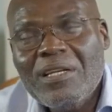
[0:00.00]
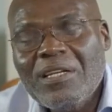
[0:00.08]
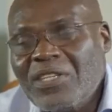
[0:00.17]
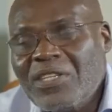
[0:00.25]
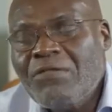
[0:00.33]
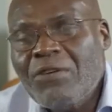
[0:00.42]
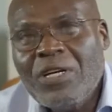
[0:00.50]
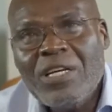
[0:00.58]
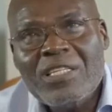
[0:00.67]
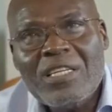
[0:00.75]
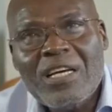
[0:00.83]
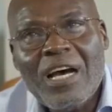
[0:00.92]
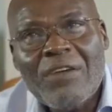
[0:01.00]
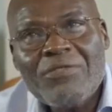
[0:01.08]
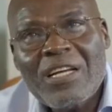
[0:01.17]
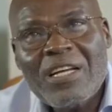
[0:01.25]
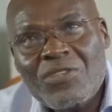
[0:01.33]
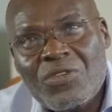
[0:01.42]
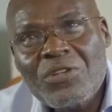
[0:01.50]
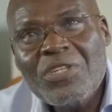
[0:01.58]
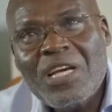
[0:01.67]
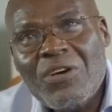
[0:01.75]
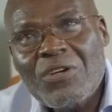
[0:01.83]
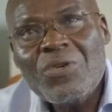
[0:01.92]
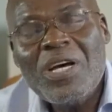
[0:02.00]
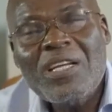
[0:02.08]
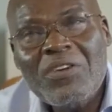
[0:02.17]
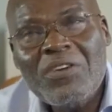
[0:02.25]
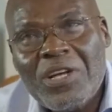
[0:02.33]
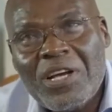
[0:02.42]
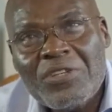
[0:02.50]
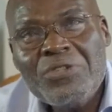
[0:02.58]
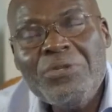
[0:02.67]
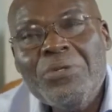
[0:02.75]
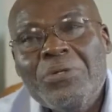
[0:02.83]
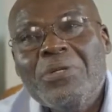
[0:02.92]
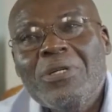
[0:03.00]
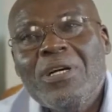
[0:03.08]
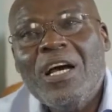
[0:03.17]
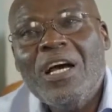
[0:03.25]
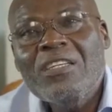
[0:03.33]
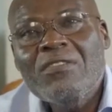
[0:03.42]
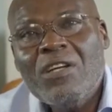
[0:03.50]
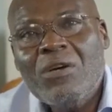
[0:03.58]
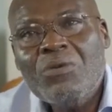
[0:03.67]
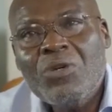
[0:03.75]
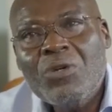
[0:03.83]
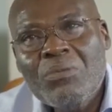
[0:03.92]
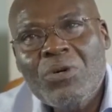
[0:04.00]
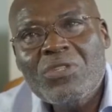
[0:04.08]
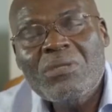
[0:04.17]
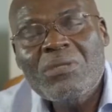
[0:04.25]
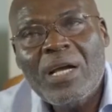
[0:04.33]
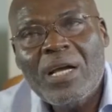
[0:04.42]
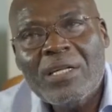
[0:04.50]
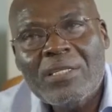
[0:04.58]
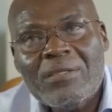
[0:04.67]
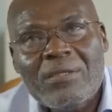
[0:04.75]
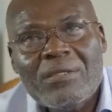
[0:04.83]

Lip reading: This I forgot. After the surgery, I also had another issue. I developed thrombus in my